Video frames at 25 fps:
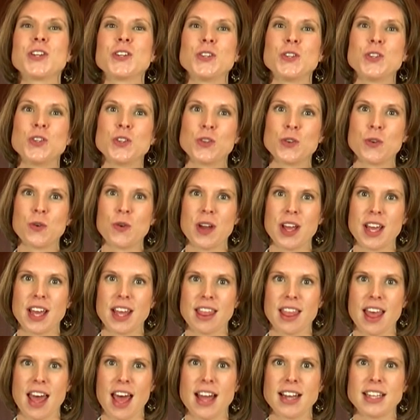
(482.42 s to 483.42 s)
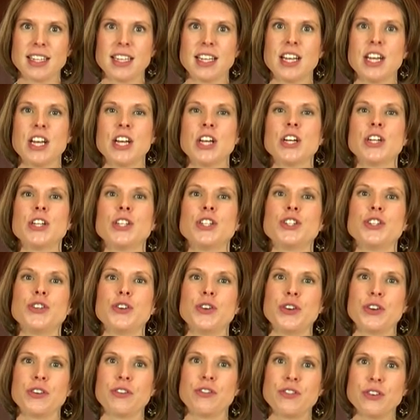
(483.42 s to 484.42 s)
enjoying that.
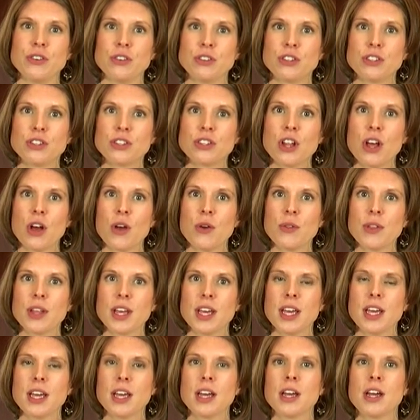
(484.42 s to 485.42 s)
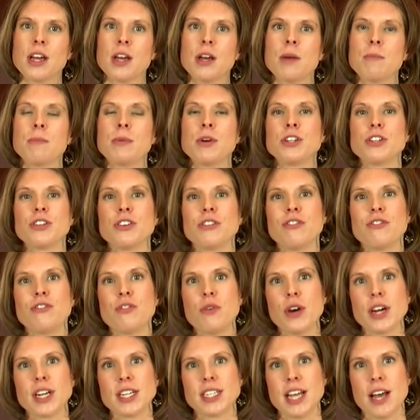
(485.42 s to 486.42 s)
Chew your food slowly. Put your
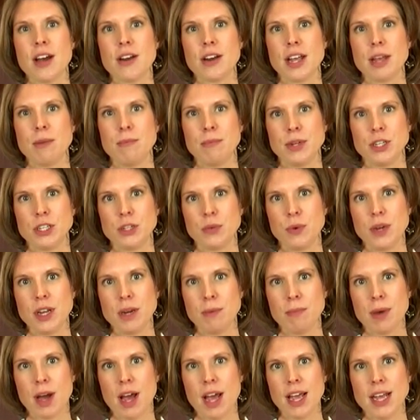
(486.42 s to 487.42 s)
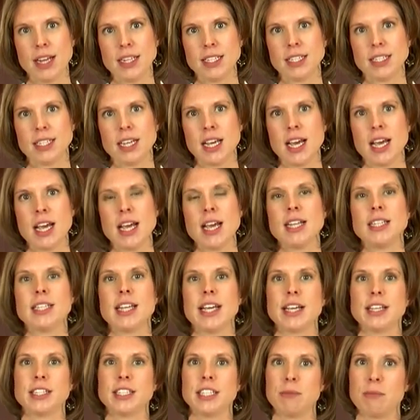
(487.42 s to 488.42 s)
fork down in between bites.
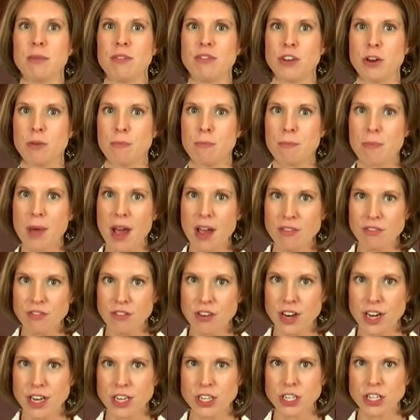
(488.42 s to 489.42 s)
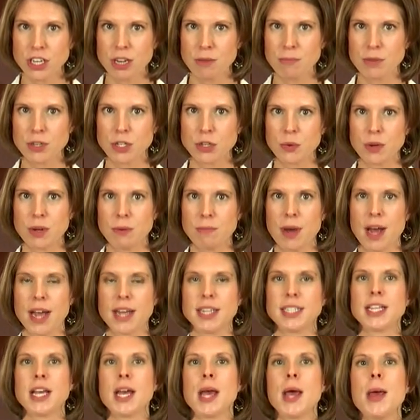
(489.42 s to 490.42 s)
Take a sip of your beverage in between
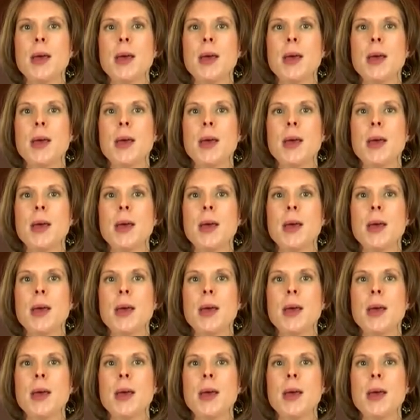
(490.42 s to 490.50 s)
bites.